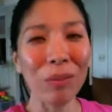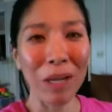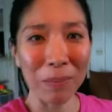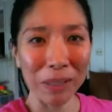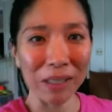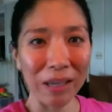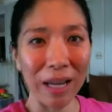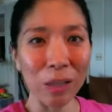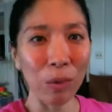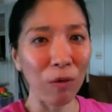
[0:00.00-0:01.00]
We make
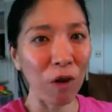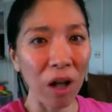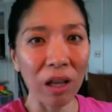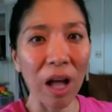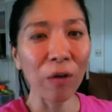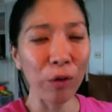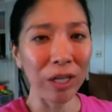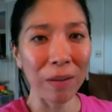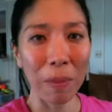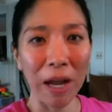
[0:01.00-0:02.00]
mistakes. We fall off. We
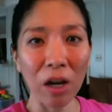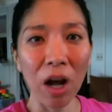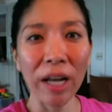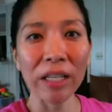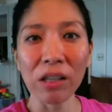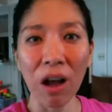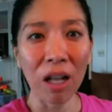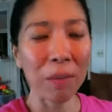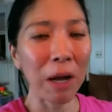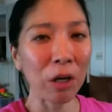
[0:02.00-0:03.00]
get back on. It's
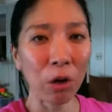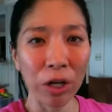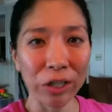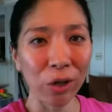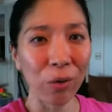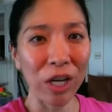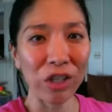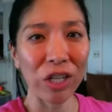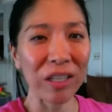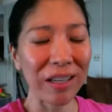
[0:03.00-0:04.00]
all about course
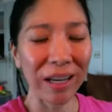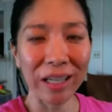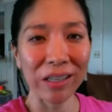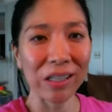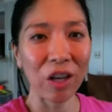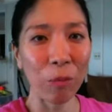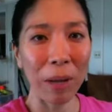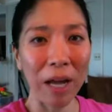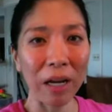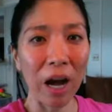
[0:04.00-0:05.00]
correction, getting yourself
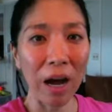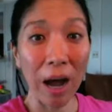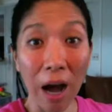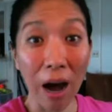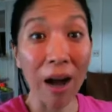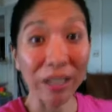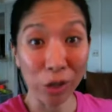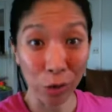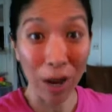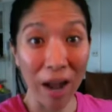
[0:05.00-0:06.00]
back on
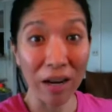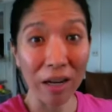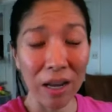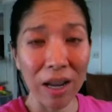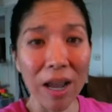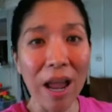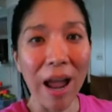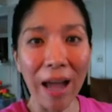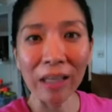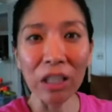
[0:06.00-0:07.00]
track
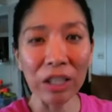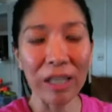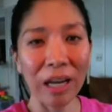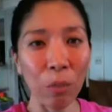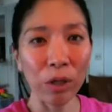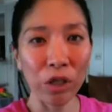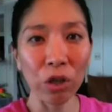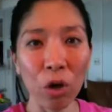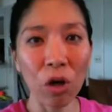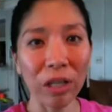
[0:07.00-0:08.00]
and looking at what your
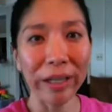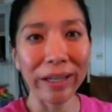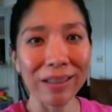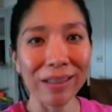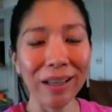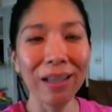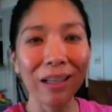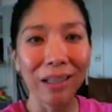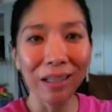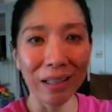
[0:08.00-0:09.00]
goal is.
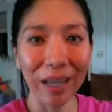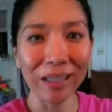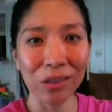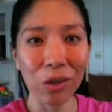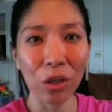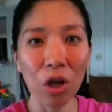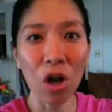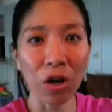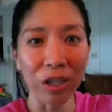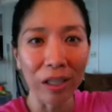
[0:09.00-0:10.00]
Get to the
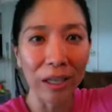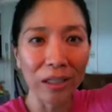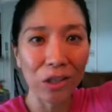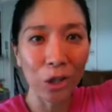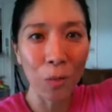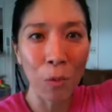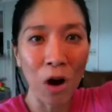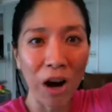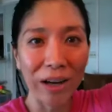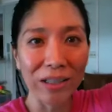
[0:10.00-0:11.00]
goal. Get to your
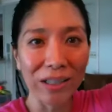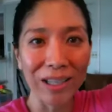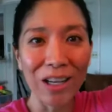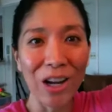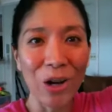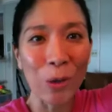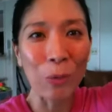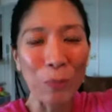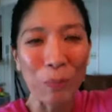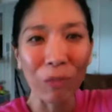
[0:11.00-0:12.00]
Mars, you
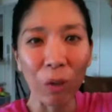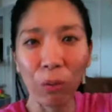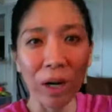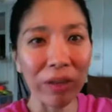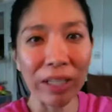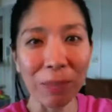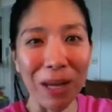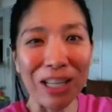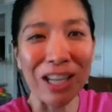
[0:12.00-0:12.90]
know, wherever that space